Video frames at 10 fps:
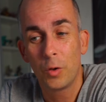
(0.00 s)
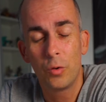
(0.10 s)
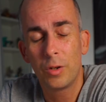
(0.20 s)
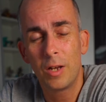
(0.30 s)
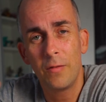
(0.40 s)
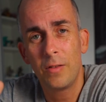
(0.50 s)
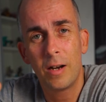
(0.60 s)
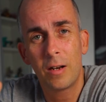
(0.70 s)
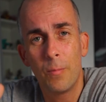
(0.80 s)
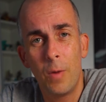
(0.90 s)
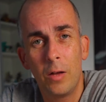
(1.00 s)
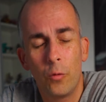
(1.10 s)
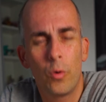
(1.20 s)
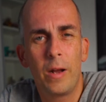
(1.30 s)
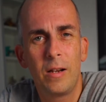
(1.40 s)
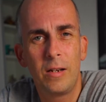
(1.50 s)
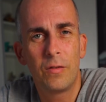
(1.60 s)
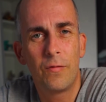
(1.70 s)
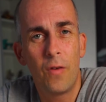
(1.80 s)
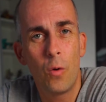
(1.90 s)
could give their command or at
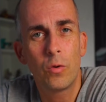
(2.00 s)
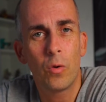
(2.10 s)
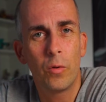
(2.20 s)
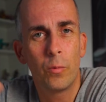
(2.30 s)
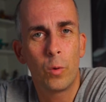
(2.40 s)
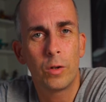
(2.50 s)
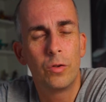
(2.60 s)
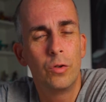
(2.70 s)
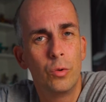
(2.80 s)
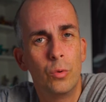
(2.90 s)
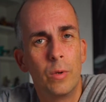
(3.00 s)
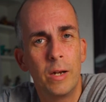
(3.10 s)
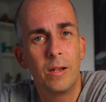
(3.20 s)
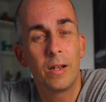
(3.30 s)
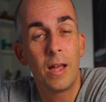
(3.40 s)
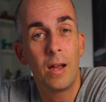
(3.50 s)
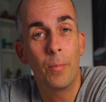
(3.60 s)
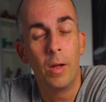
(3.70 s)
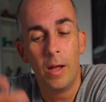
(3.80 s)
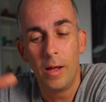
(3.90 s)
least vote on what to do in the game.
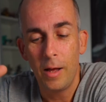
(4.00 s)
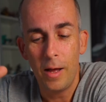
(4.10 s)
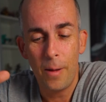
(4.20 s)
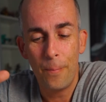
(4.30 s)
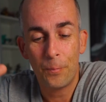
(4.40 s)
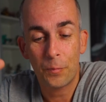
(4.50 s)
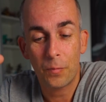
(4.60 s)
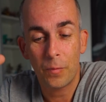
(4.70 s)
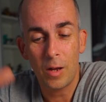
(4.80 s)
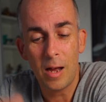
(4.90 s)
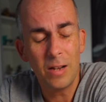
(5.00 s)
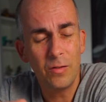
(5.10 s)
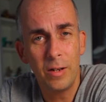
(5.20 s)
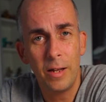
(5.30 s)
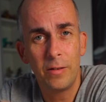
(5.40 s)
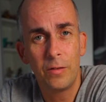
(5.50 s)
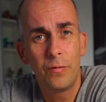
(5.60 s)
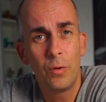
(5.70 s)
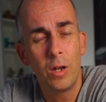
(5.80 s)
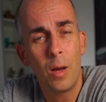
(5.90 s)
I actually had this
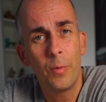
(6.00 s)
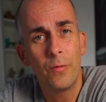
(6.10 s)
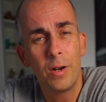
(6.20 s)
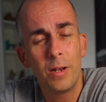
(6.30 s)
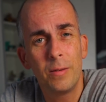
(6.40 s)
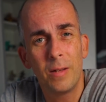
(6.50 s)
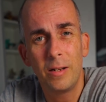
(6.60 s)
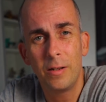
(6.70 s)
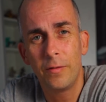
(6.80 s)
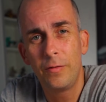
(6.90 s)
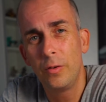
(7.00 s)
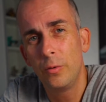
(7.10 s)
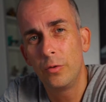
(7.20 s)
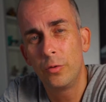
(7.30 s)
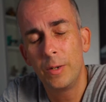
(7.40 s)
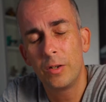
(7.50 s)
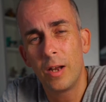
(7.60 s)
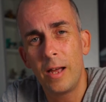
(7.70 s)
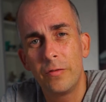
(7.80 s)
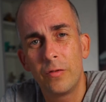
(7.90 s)
fully up and running. I did a few Twitch
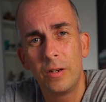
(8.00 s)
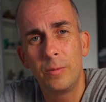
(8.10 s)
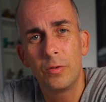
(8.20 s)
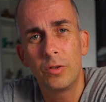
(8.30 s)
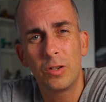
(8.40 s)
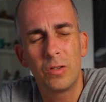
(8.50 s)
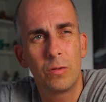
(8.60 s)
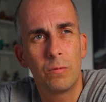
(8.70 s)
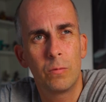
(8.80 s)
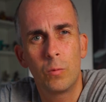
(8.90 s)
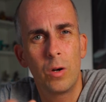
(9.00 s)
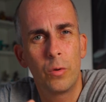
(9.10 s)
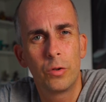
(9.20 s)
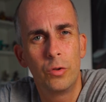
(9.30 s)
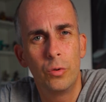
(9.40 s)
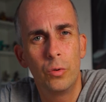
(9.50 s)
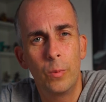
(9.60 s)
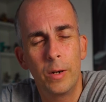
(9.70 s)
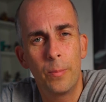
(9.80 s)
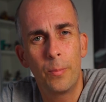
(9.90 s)
live streams, just 1 or 2
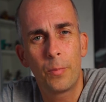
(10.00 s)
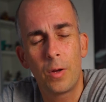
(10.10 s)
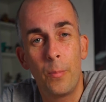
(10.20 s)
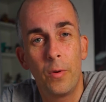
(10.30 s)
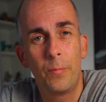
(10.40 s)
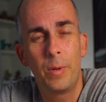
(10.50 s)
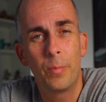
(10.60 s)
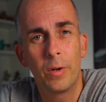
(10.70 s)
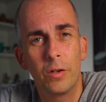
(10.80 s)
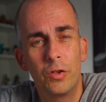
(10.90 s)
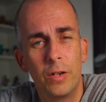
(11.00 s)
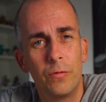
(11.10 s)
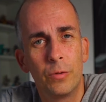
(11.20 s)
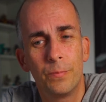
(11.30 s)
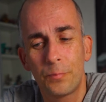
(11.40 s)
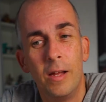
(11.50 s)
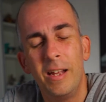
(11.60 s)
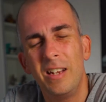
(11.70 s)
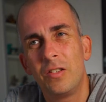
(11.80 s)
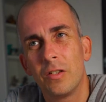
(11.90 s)
with a couple of people in the chat room.
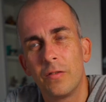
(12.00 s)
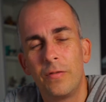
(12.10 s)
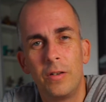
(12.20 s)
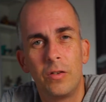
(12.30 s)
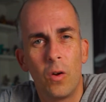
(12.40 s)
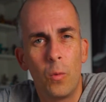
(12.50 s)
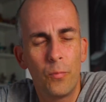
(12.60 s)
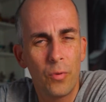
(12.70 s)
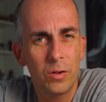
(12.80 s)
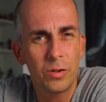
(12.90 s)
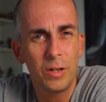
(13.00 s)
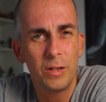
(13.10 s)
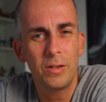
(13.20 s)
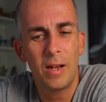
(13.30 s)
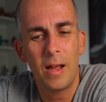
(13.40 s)
It's just a very slow process.